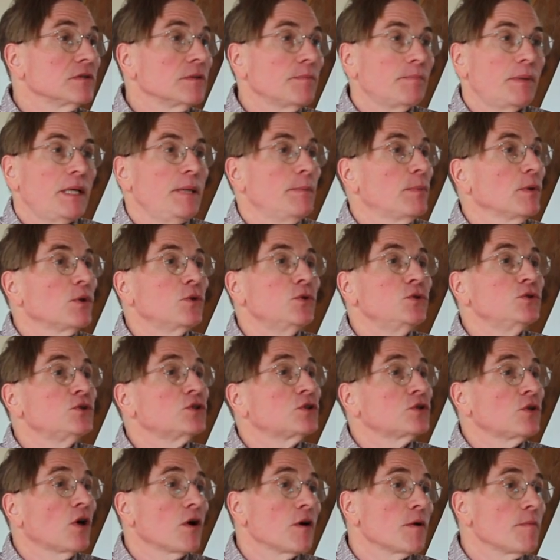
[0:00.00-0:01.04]
the people who
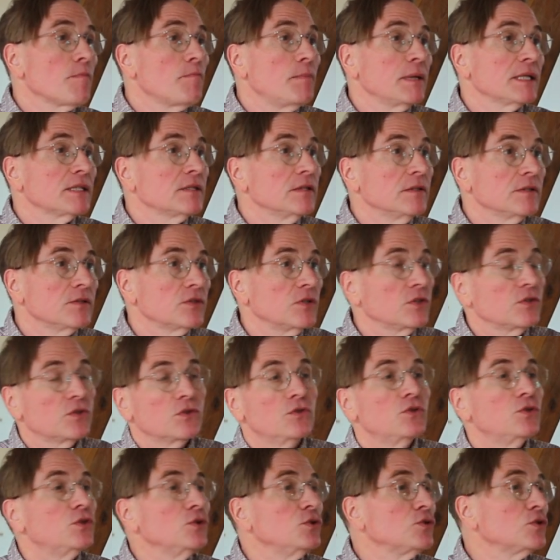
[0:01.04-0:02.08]
start businesses
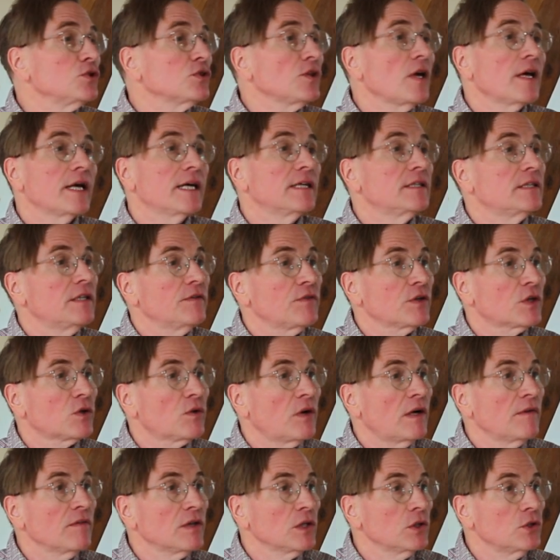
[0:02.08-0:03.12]
and do scientific
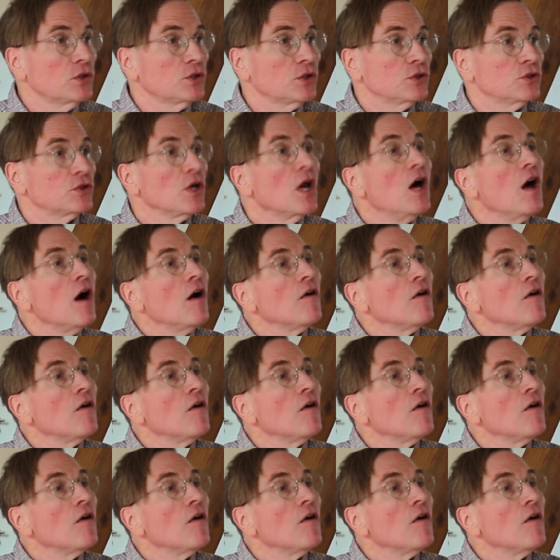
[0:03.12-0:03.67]
revolutions,